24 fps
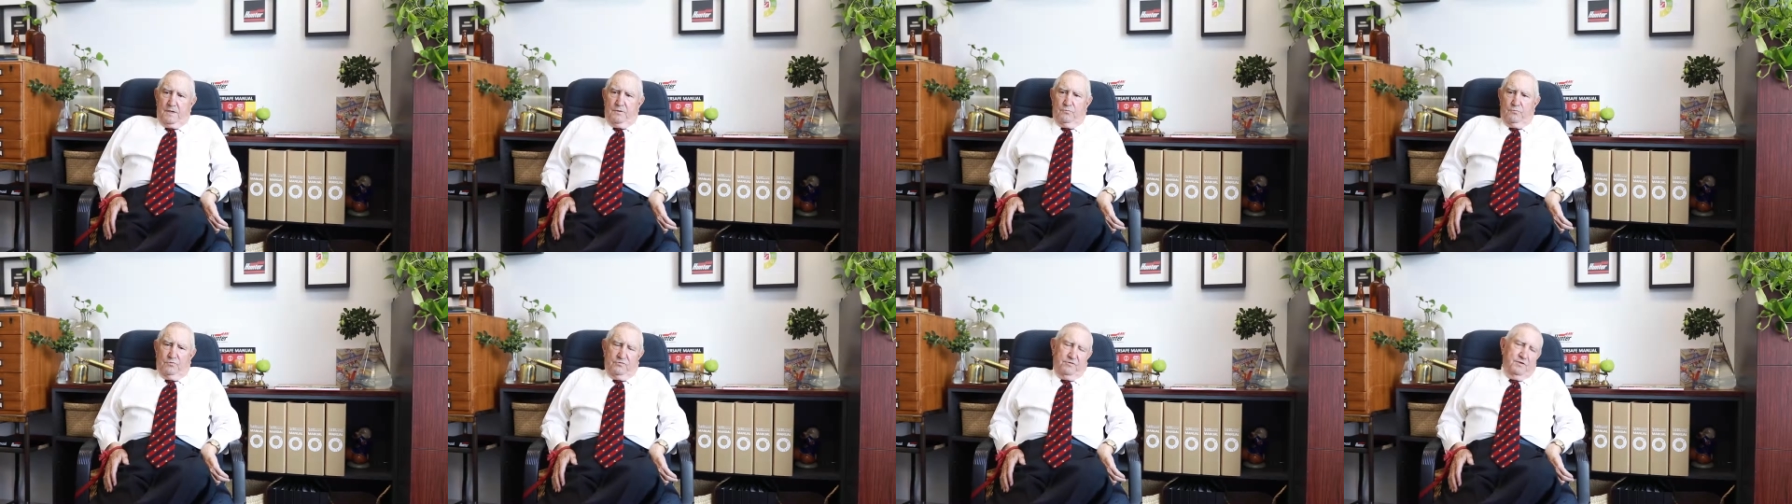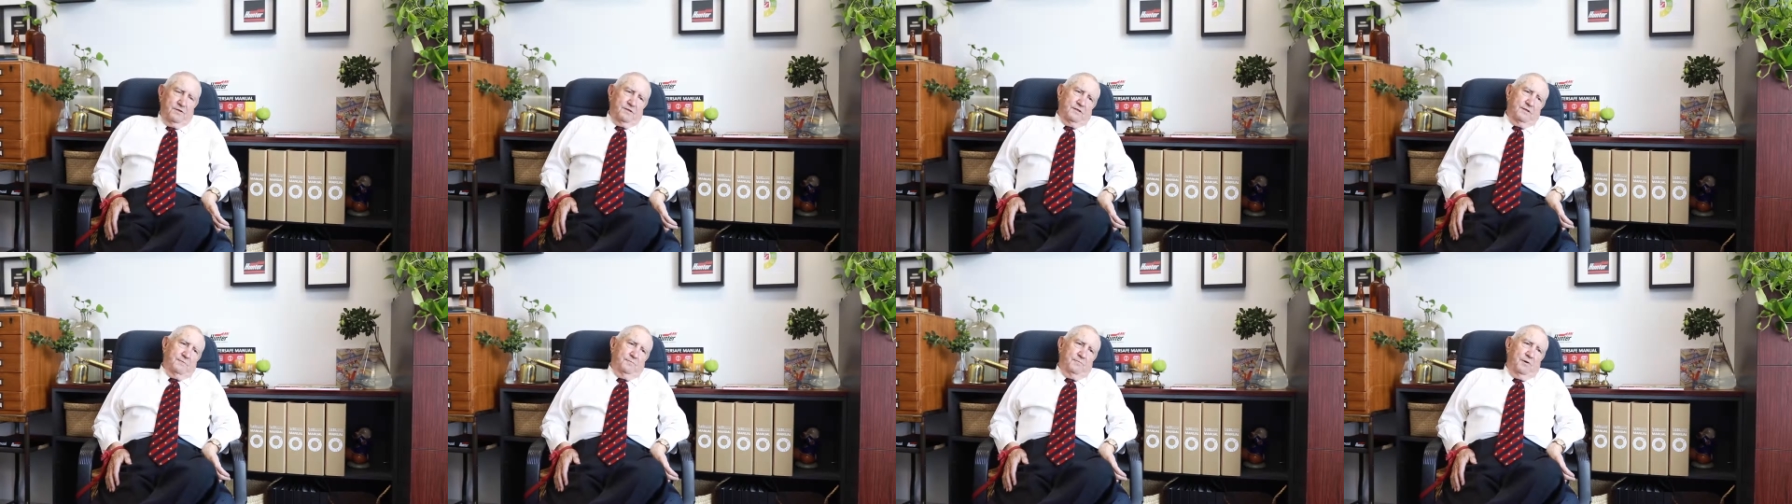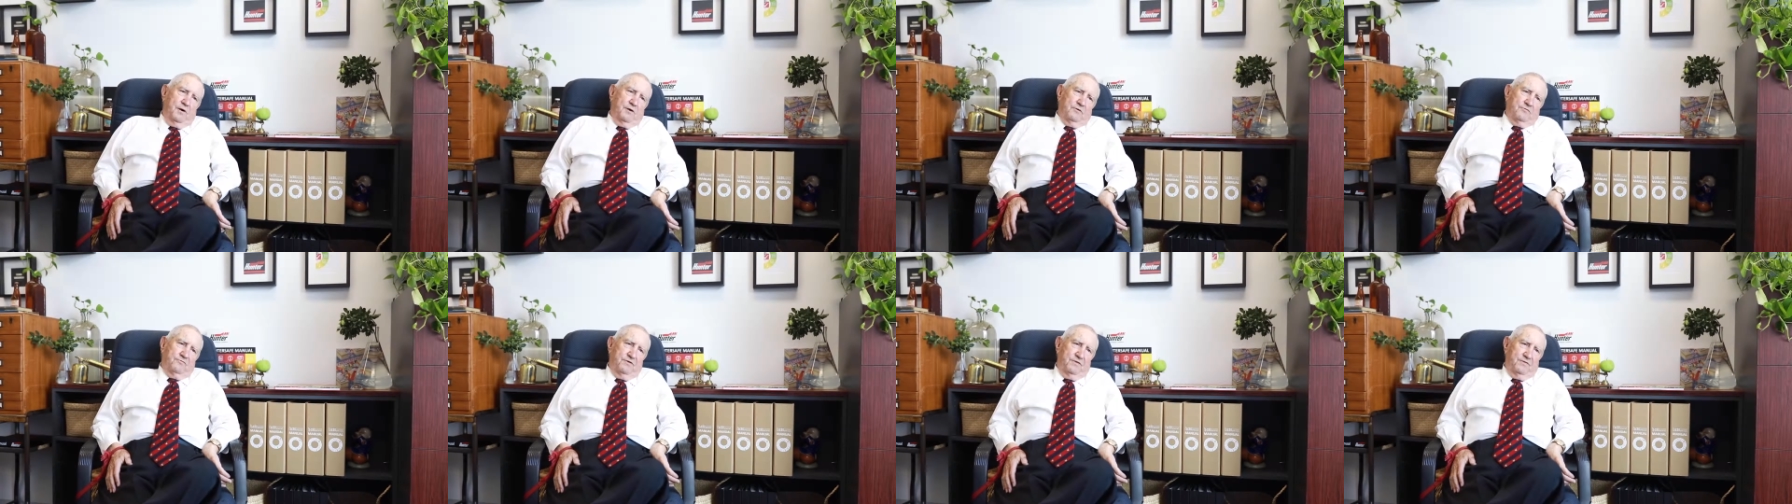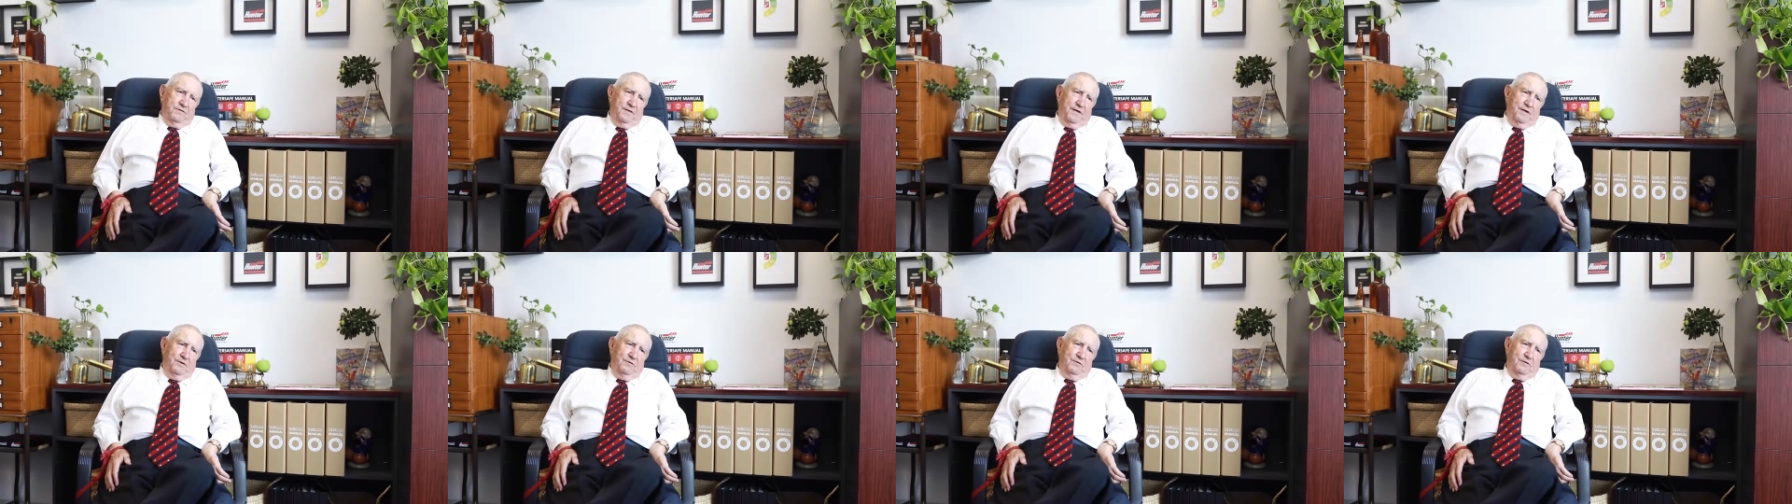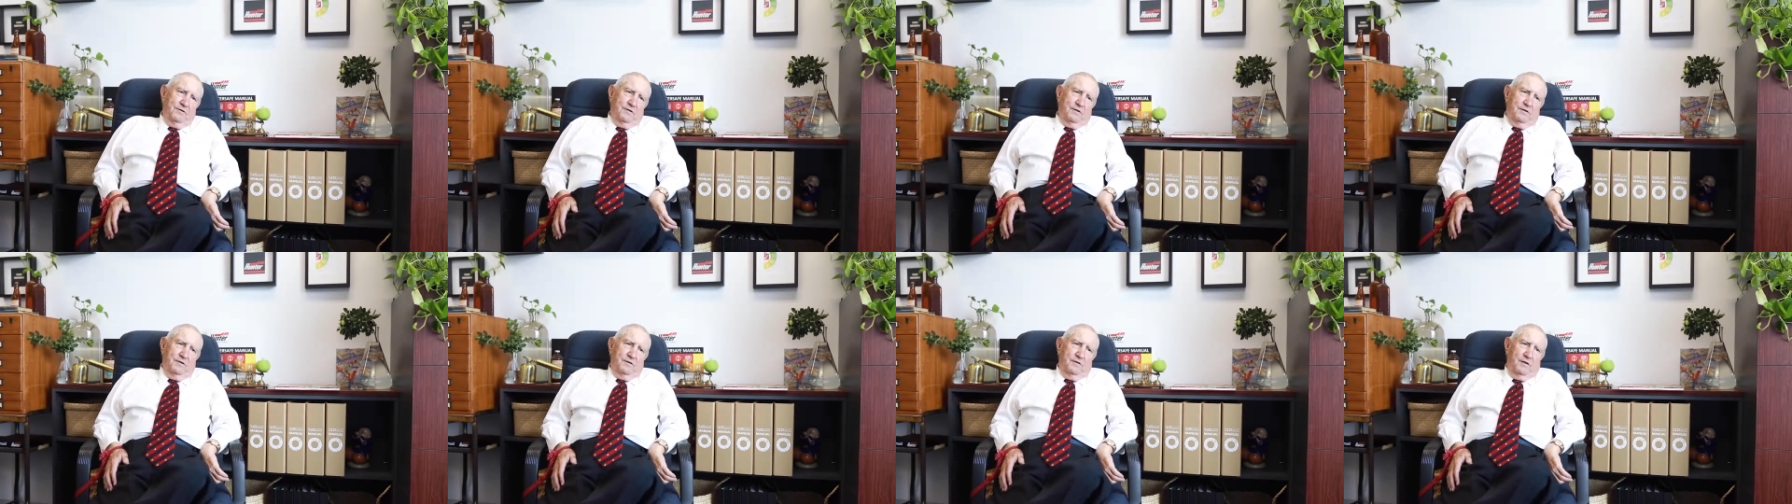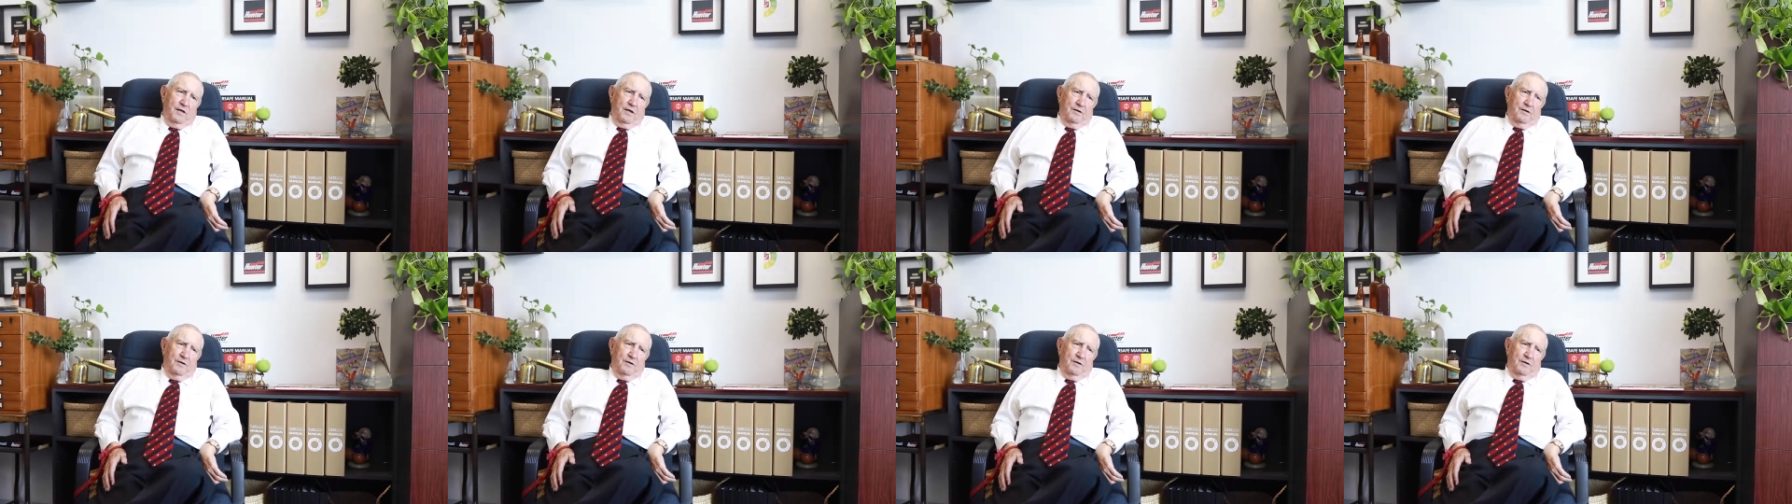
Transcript: was in the boxing there, and,